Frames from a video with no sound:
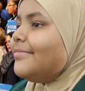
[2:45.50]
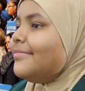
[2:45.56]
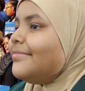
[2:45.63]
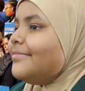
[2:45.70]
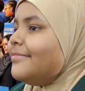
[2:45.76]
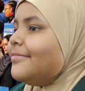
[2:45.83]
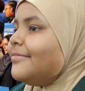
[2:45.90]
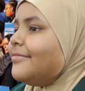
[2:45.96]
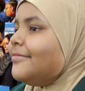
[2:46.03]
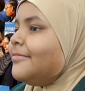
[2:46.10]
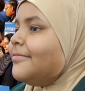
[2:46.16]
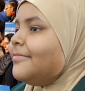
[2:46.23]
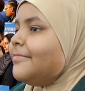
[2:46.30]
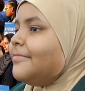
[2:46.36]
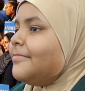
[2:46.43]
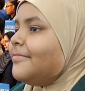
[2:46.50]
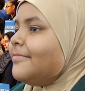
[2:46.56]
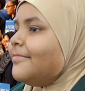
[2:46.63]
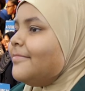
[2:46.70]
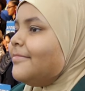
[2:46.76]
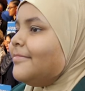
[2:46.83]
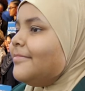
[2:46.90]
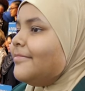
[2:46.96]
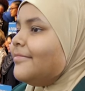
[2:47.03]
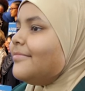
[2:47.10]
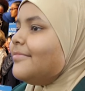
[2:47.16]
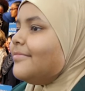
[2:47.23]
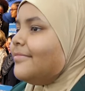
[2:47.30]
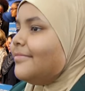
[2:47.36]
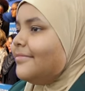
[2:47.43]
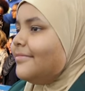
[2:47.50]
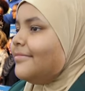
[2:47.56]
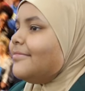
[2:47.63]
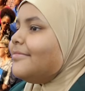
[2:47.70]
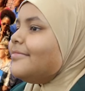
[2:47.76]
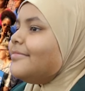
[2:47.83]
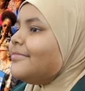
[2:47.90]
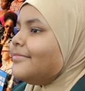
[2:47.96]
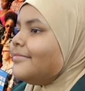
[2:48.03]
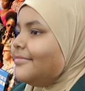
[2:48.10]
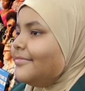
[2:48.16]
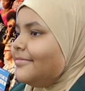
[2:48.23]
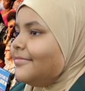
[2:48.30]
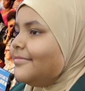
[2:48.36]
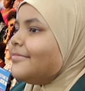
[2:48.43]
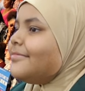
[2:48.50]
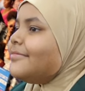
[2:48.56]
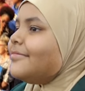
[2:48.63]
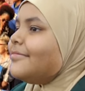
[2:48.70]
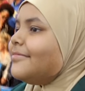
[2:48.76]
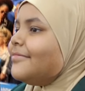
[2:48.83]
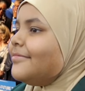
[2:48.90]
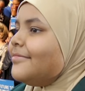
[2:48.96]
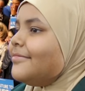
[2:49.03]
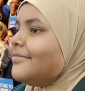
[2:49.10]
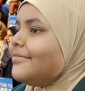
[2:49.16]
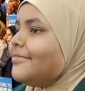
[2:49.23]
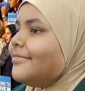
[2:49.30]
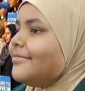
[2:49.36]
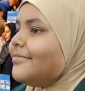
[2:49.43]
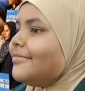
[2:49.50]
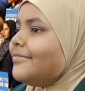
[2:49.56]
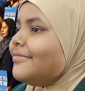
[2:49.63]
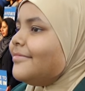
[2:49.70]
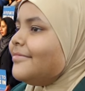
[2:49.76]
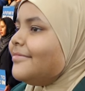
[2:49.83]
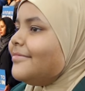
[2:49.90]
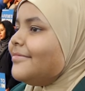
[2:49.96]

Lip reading: No words are spoken by the person on screen.